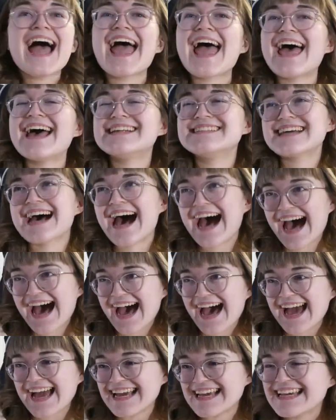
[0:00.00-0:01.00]
and
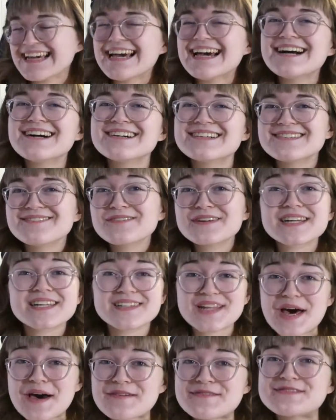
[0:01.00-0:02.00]
I would
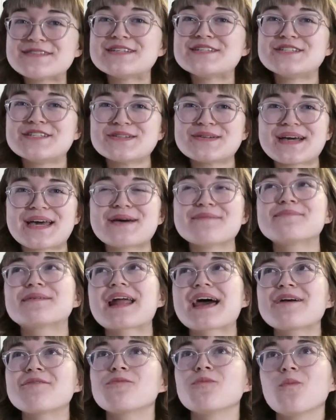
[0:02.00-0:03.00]
love to do it,
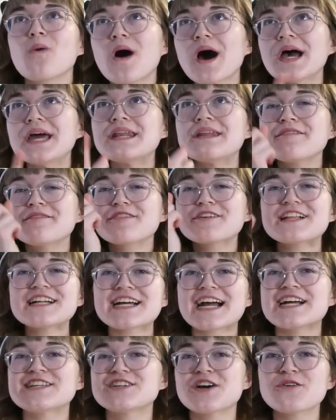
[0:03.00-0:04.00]
but I, one, feel
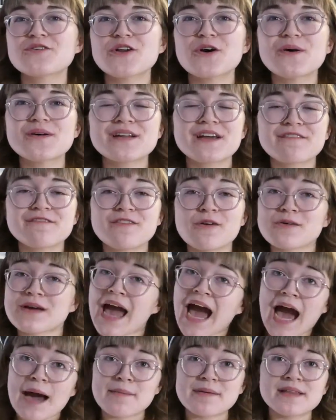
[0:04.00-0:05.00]
like I don't know enough
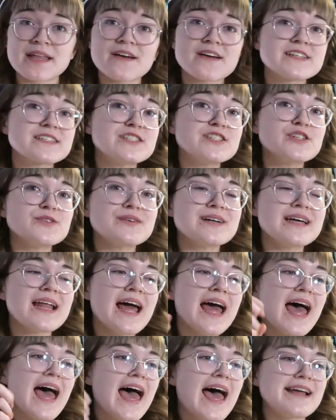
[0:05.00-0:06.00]
vocabulary to do
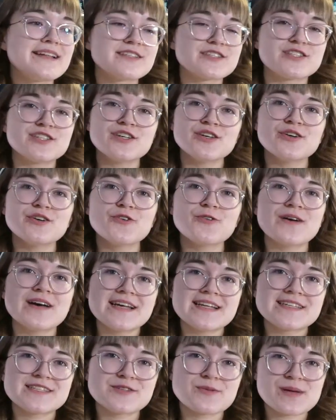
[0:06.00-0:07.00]
it, and two,
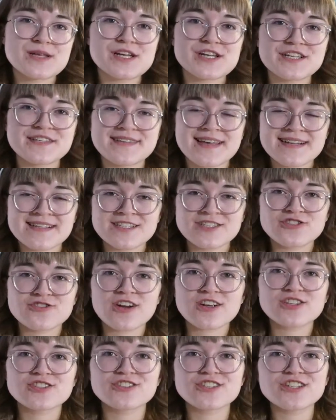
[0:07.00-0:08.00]
Swedish sentence
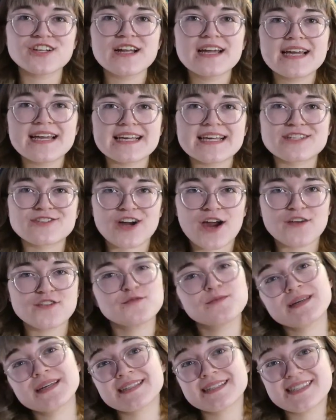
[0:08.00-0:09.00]
structure
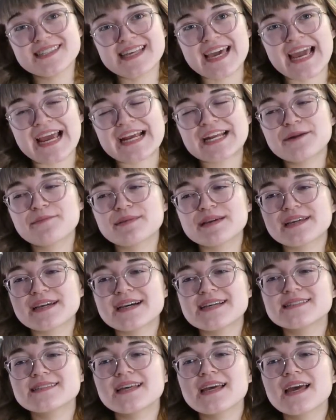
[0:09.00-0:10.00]
drives me insane
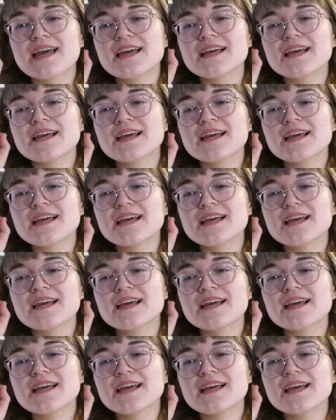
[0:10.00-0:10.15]
because